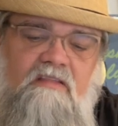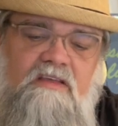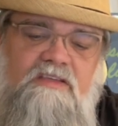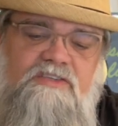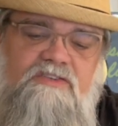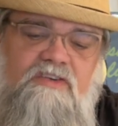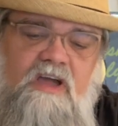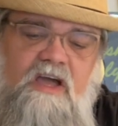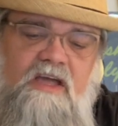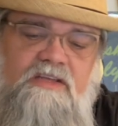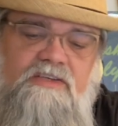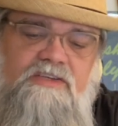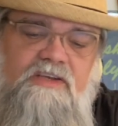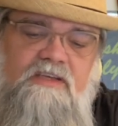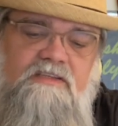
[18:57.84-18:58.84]
let's try
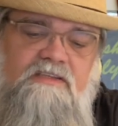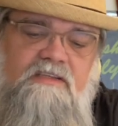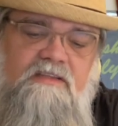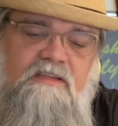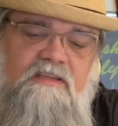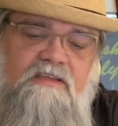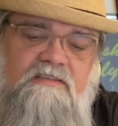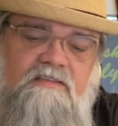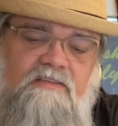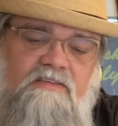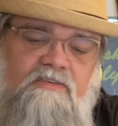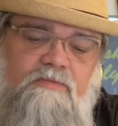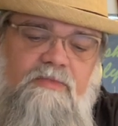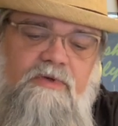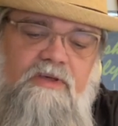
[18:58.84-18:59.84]
adjusting this a
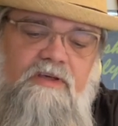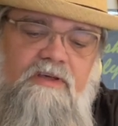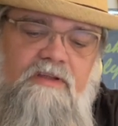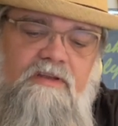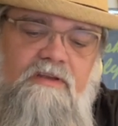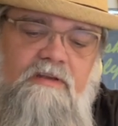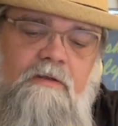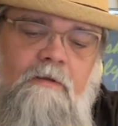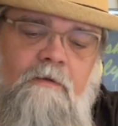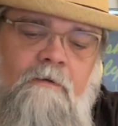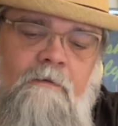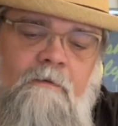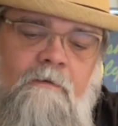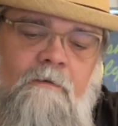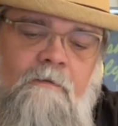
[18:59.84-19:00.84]
little bit.
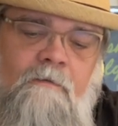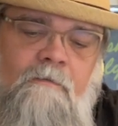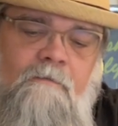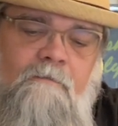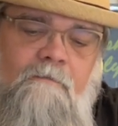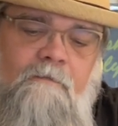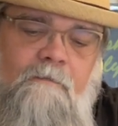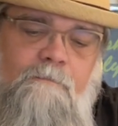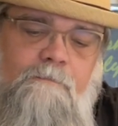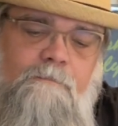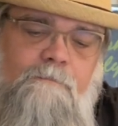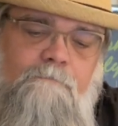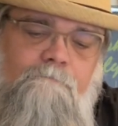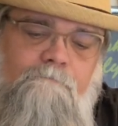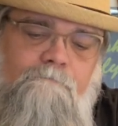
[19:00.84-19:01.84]
I'm gonna
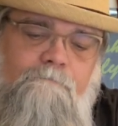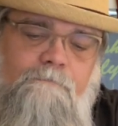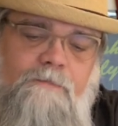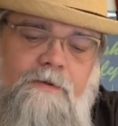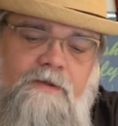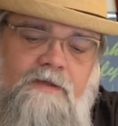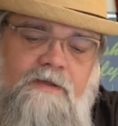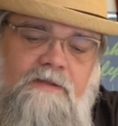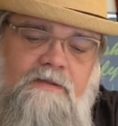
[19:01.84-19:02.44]
bring it